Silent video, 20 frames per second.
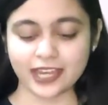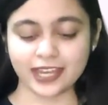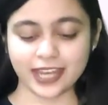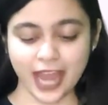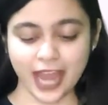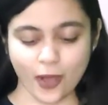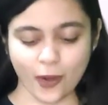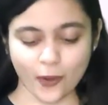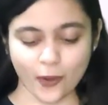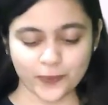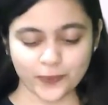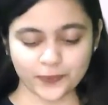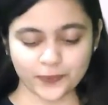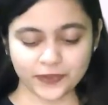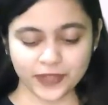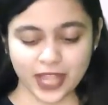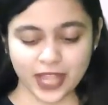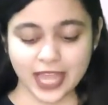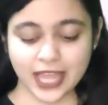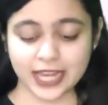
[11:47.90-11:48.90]
Now,
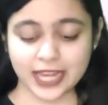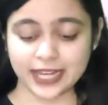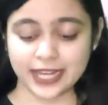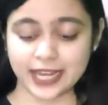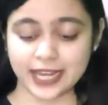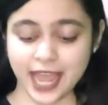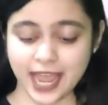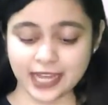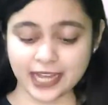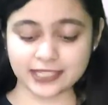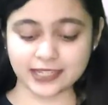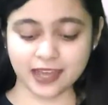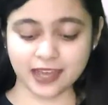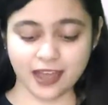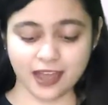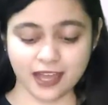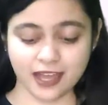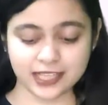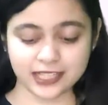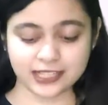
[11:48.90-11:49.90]
let
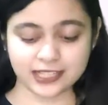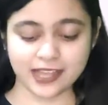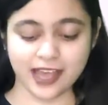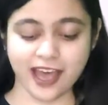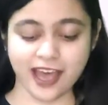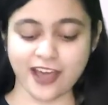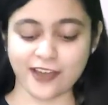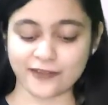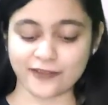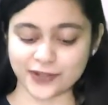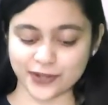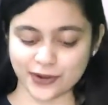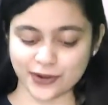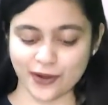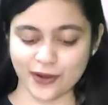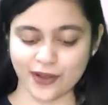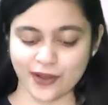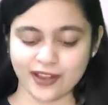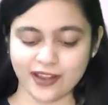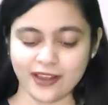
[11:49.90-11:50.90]
us, after
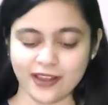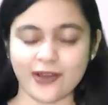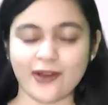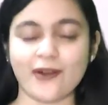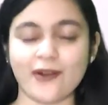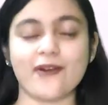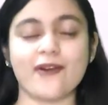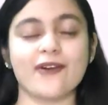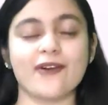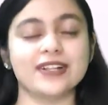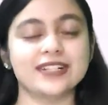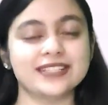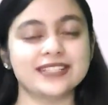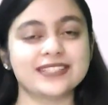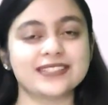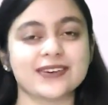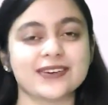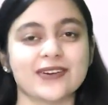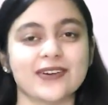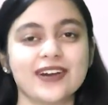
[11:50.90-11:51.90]
all,
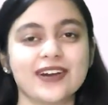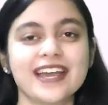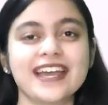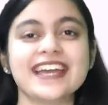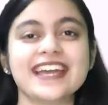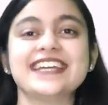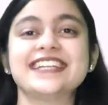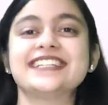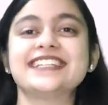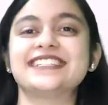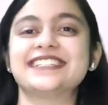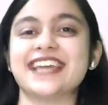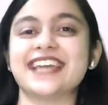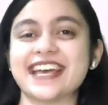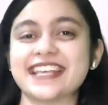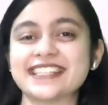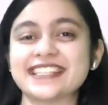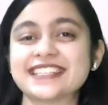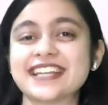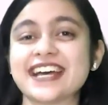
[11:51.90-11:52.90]
also
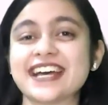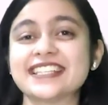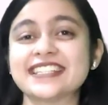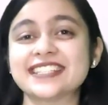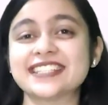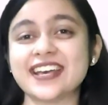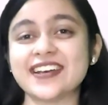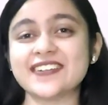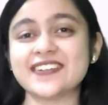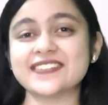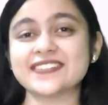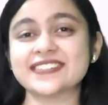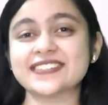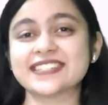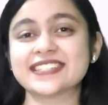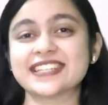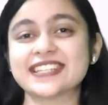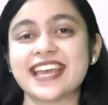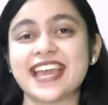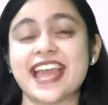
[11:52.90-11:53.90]
test
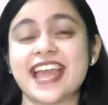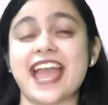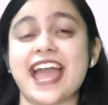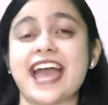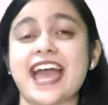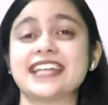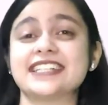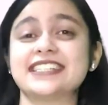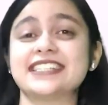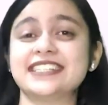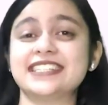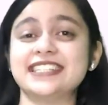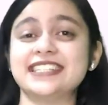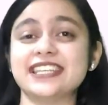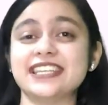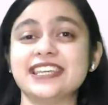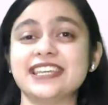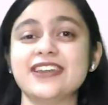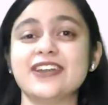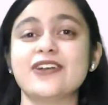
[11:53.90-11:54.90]
ourselves and
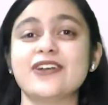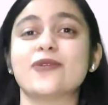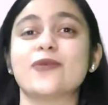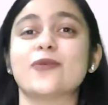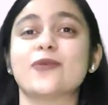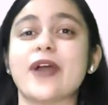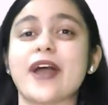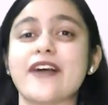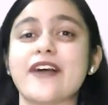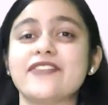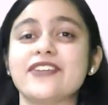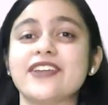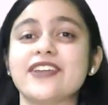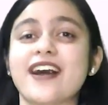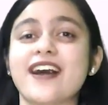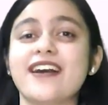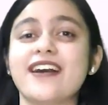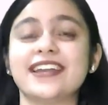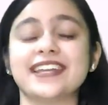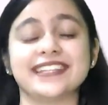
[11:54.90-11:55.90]
see where we
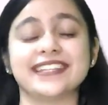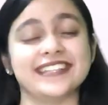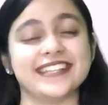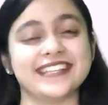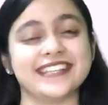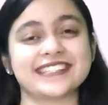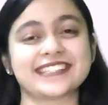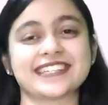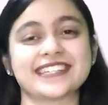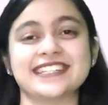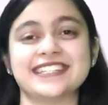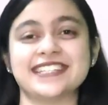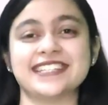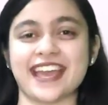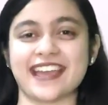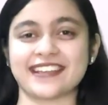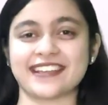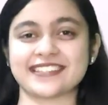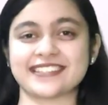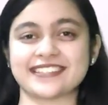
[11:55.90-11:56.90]
are in this
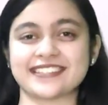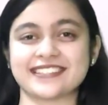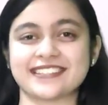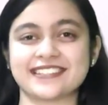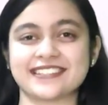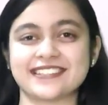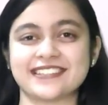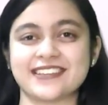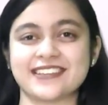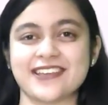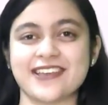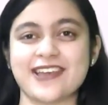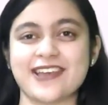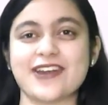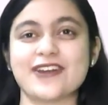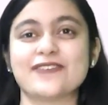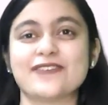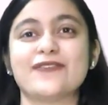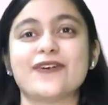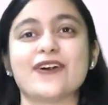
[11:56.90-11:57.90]
context.
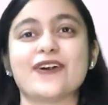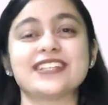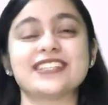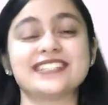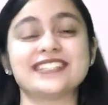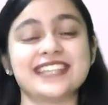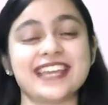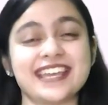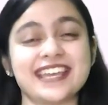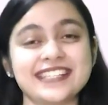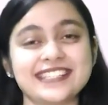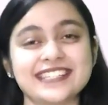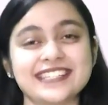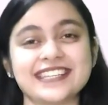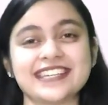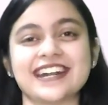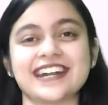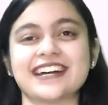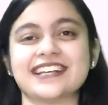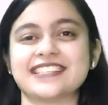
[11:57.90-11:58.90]
For
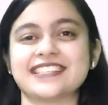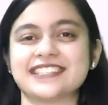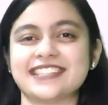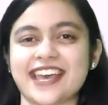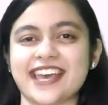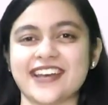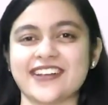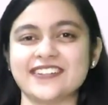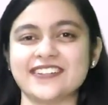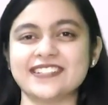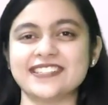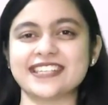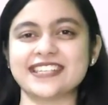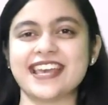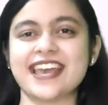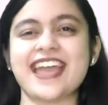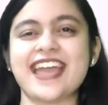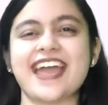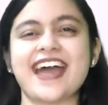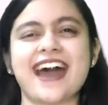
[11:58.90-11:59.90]
testing ourselves,
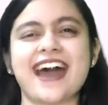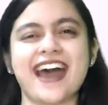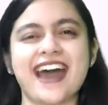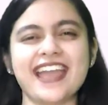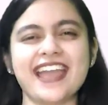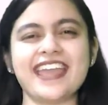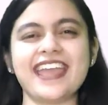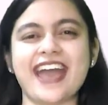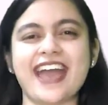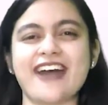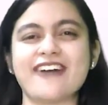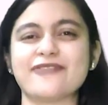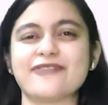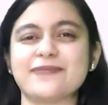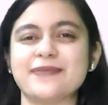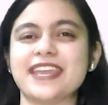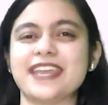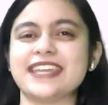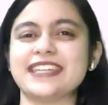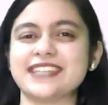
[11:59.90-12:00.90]
I
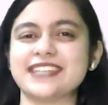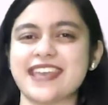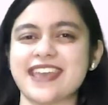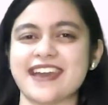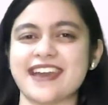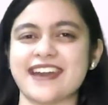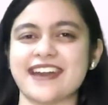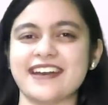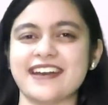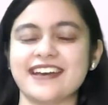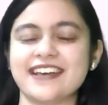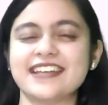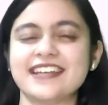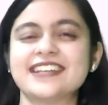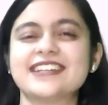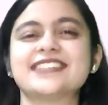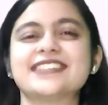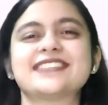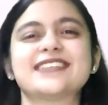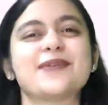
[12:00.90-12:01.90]
have made here
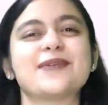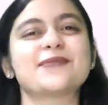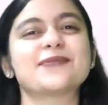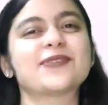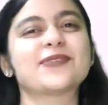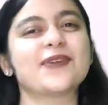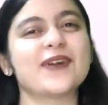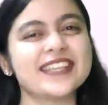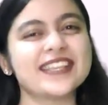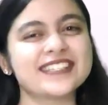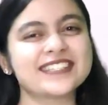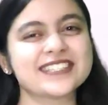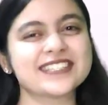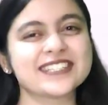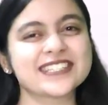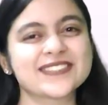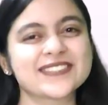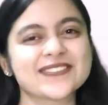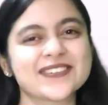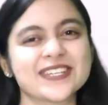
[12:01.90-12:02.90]
some
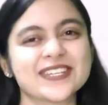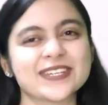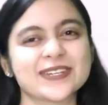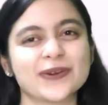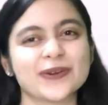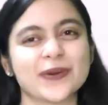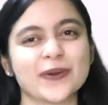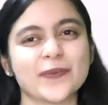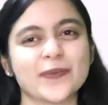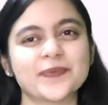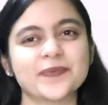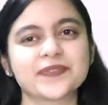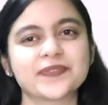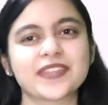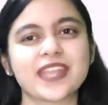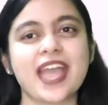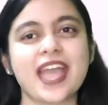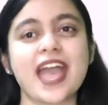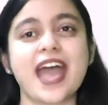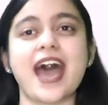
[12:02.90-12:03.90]
questions for you.
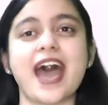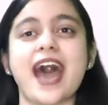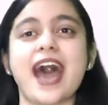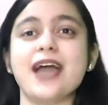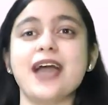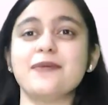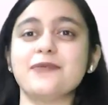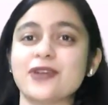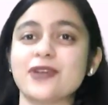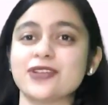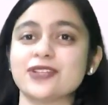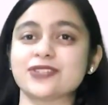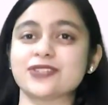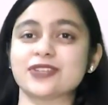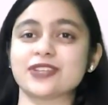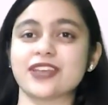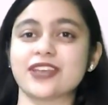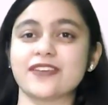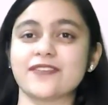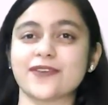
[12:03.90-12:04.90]
I'm going
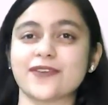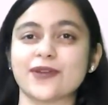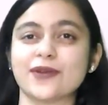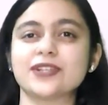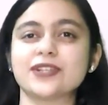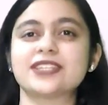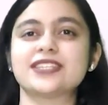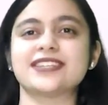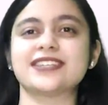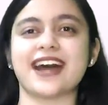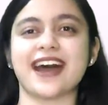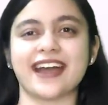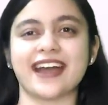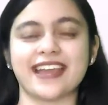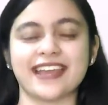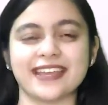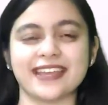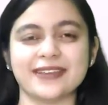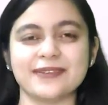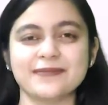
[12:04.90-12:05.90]
to give you
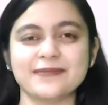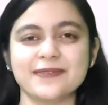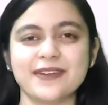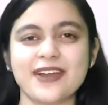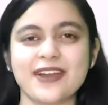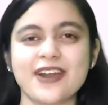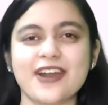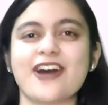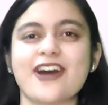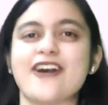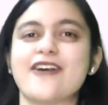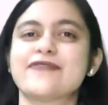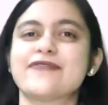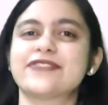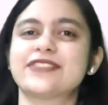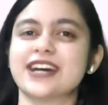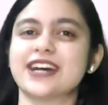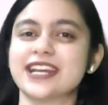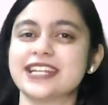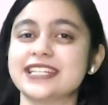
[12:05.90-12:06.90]
time
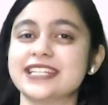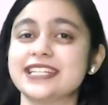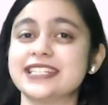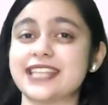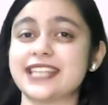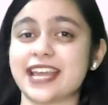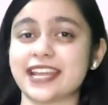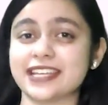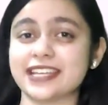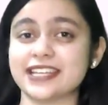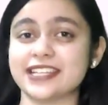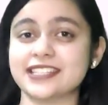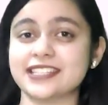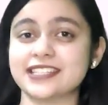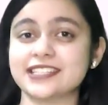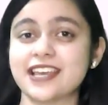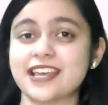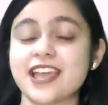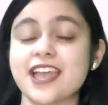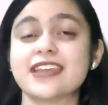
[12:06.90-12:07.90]
of 30
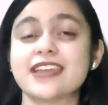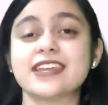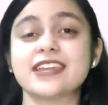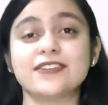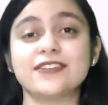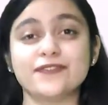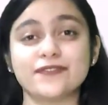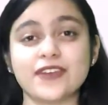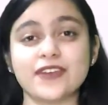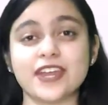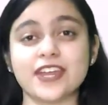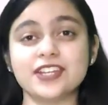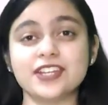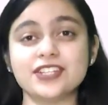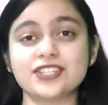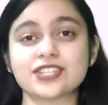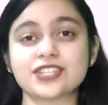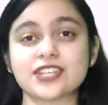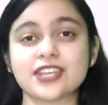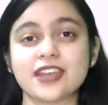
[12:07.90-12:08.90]
seconds in
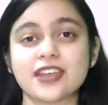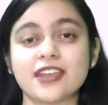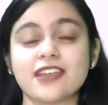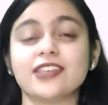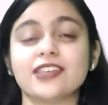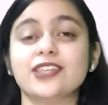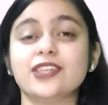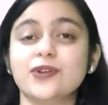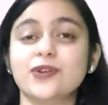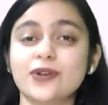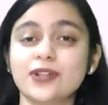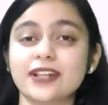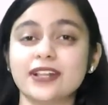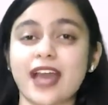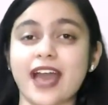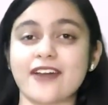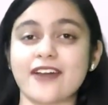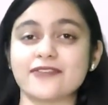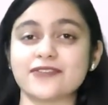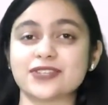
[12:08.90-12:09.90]
which you
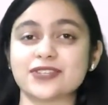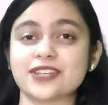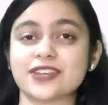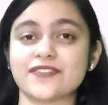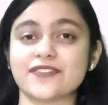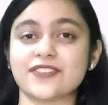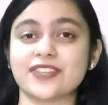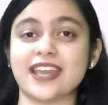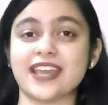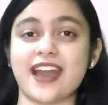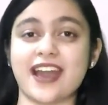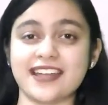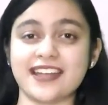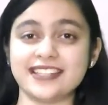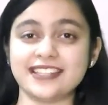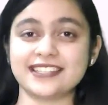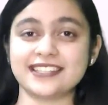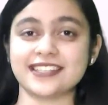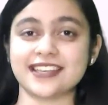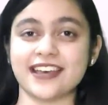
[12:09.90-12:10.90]
will have to give the
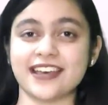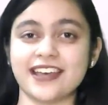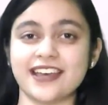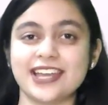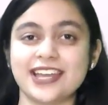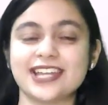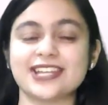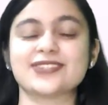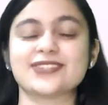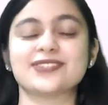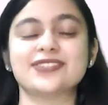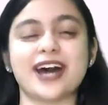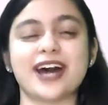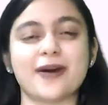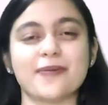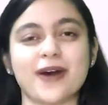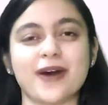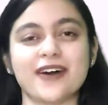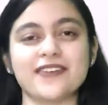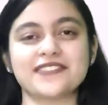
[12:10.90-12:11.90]
answer to
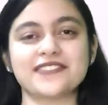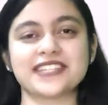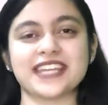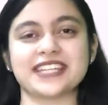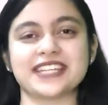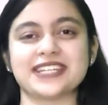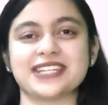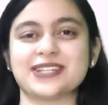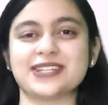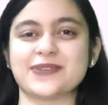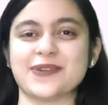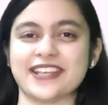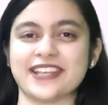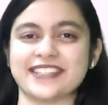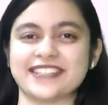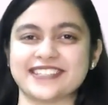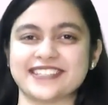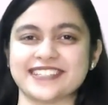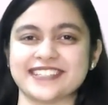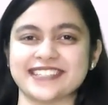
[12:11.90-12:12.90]
the above stated
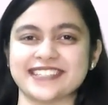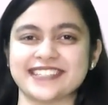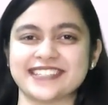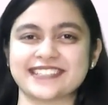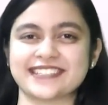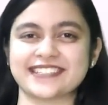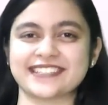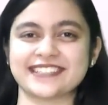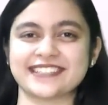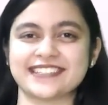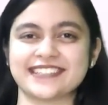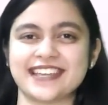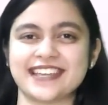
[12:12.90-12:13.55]
questions.